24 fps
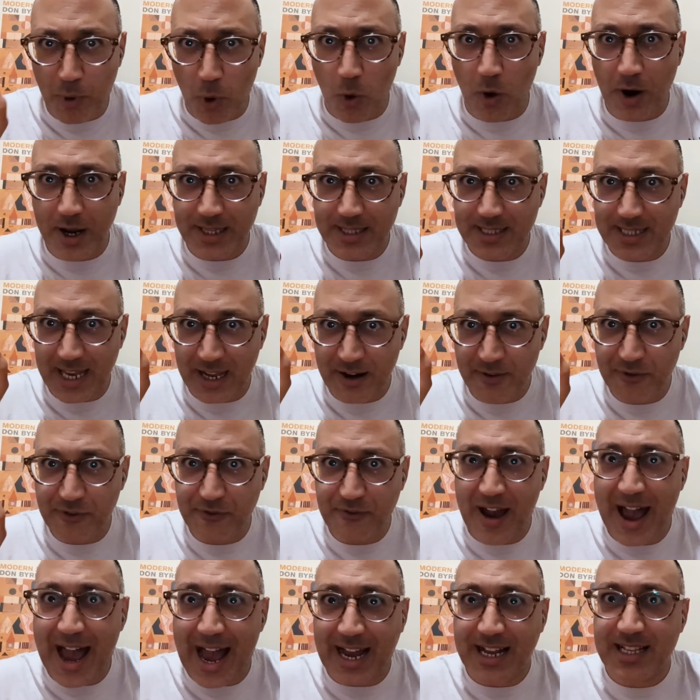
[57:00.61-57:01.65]
points
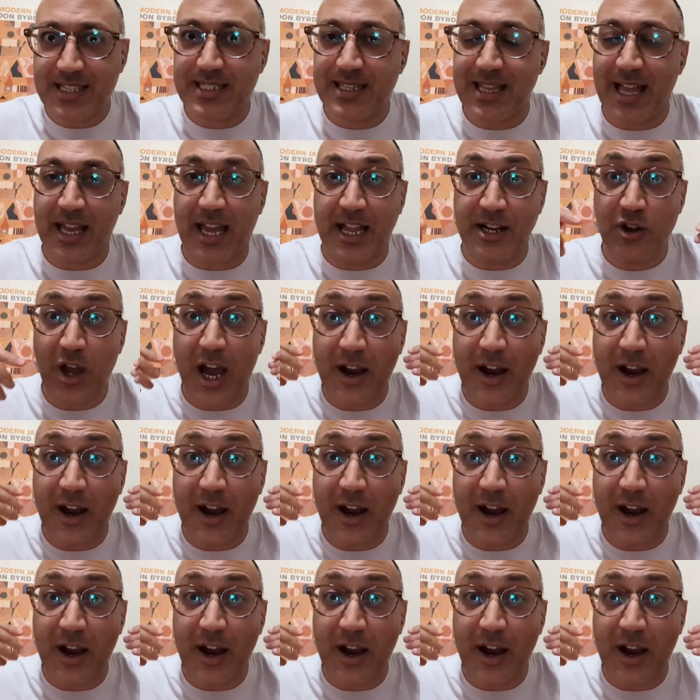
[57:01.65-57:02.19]
and facts, like,